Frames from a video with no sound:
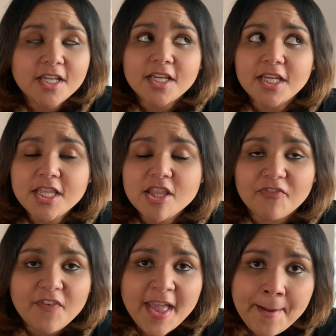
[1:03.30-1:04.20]
in the
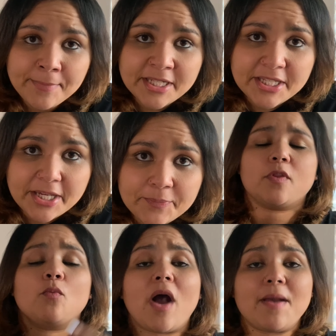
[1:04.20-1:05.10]
family.
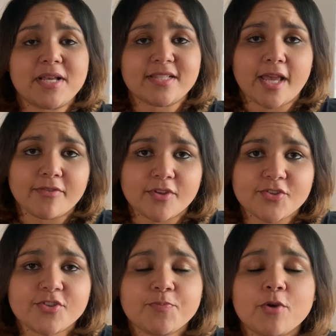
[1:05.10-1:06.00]
Why am I saying this?
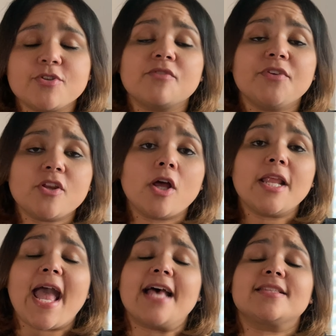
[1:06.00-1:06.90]
It's because the finale
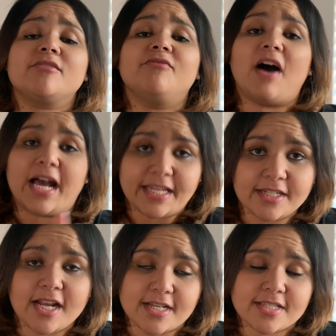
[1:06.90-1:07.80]
has divided
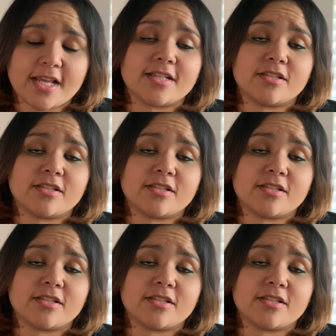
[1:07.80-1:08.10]
us as a